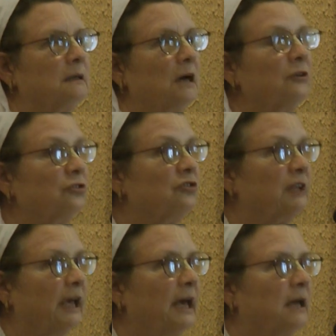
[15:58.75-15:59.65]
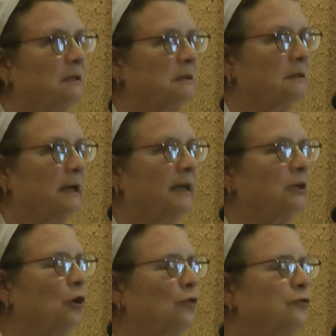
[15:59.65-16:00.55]
understand
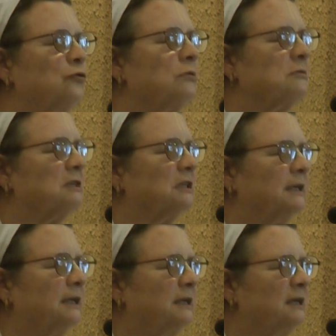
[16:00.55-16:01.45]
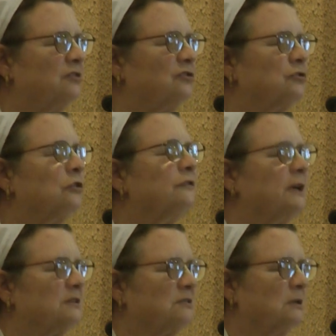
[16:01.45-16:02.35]
and go forward in his
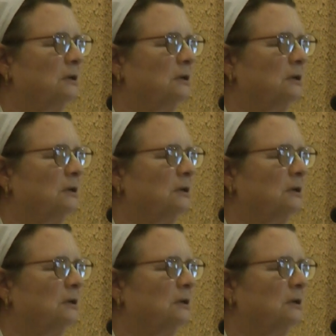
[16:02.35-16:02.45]
service,